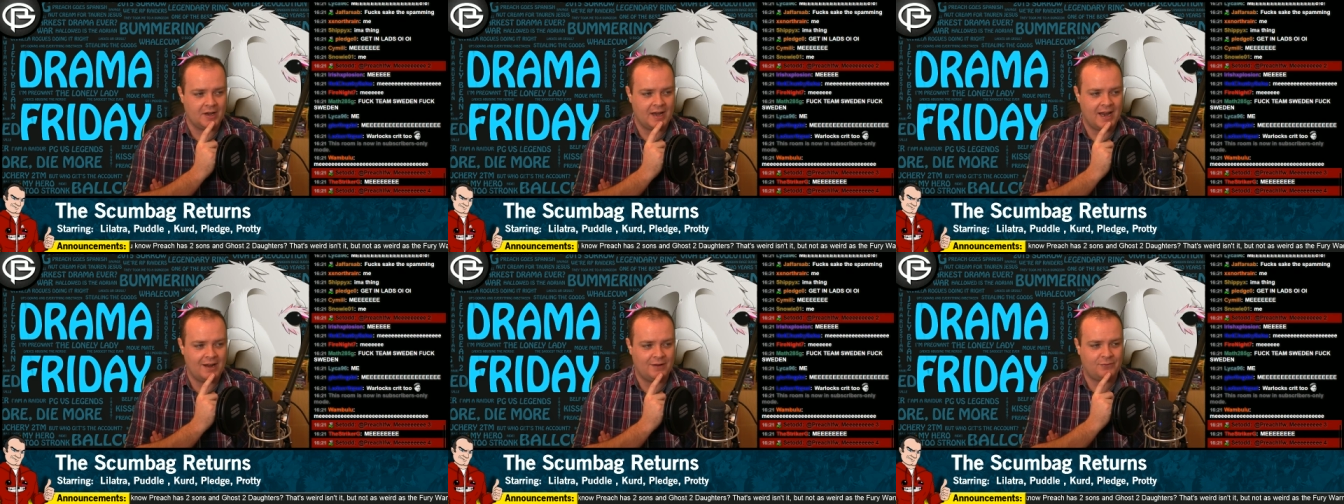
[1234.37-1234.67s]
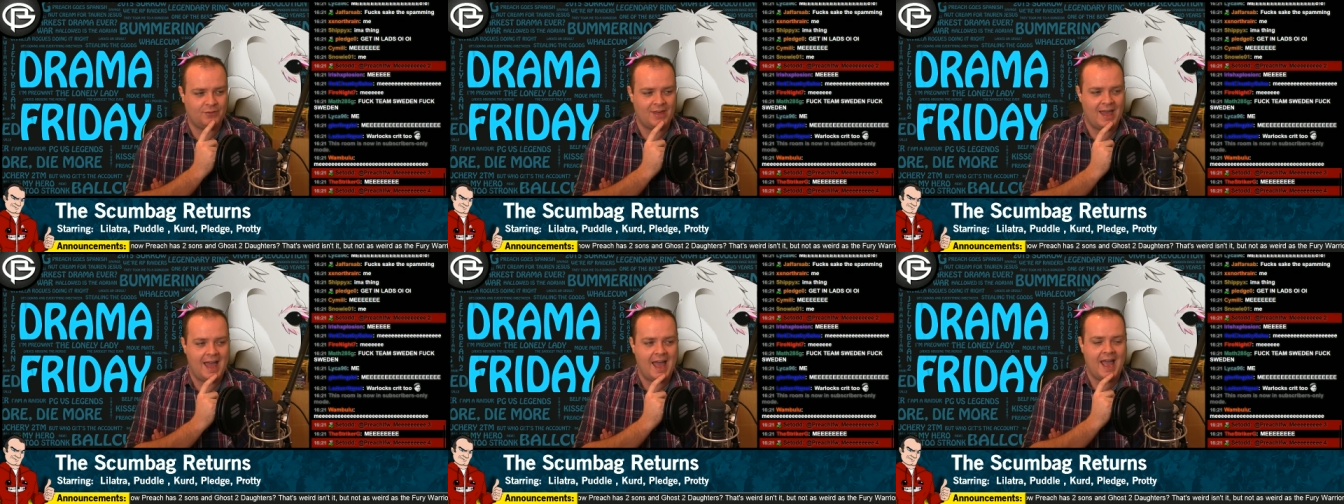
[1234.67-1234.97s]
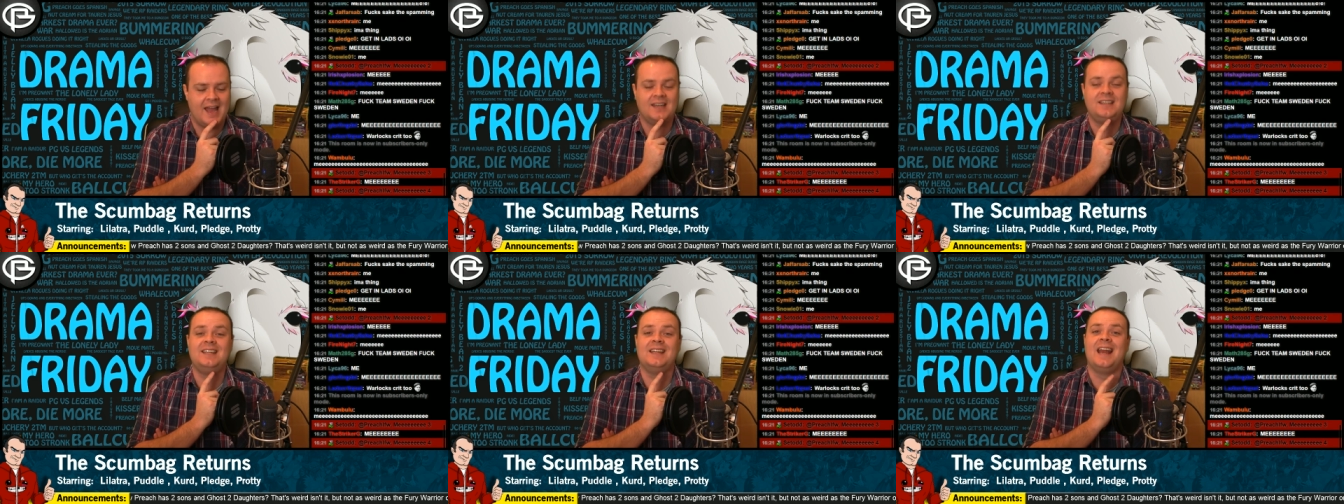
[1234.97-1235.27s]
if
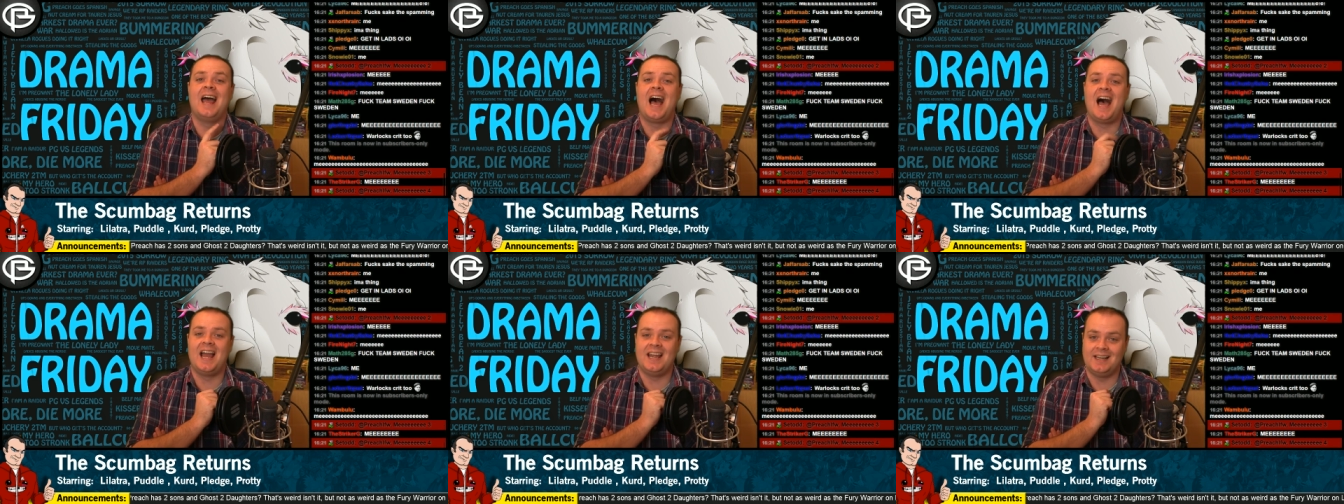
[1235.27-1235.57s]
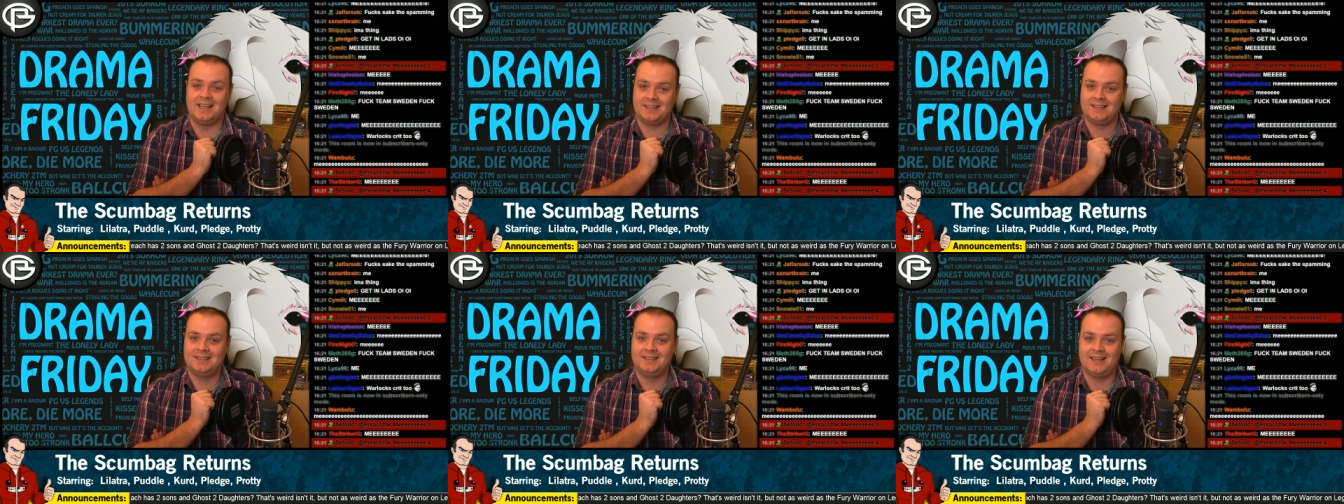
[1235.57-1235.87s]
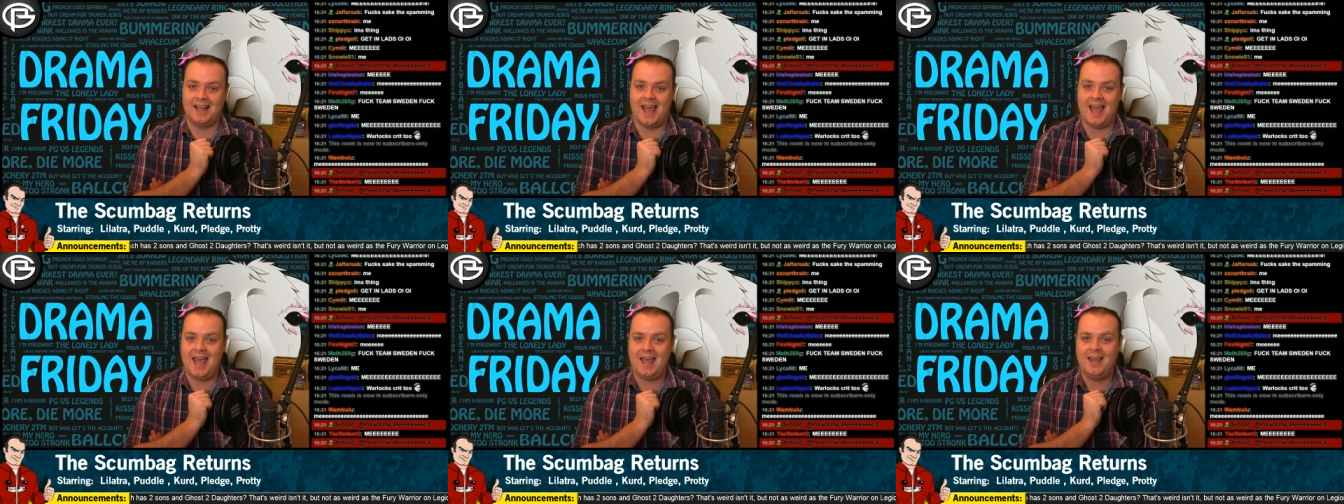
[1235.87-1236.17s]
they're denied.
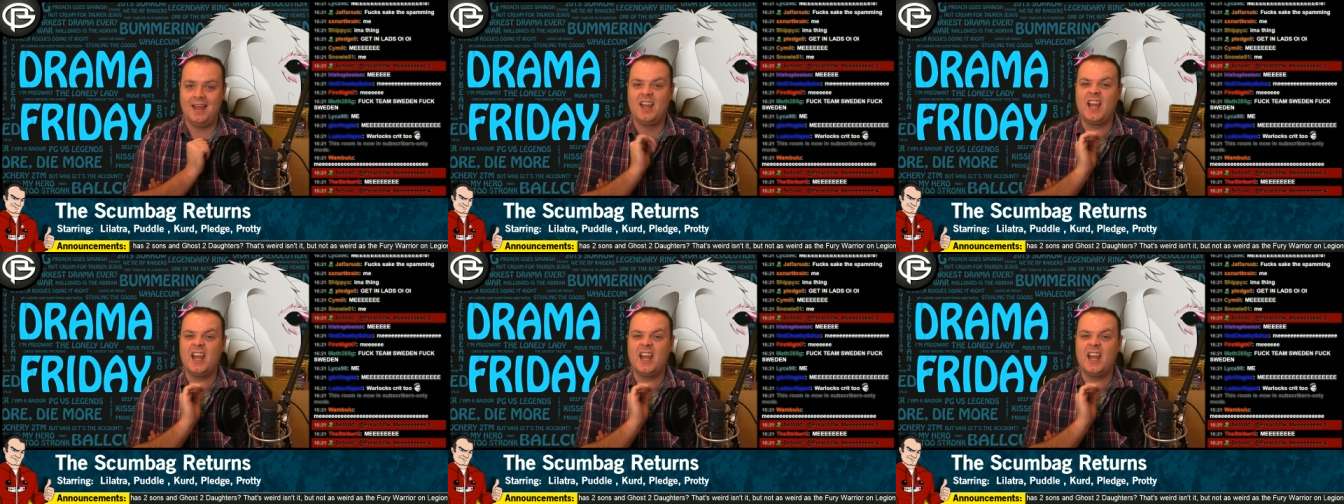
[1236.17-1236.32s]
Yeah?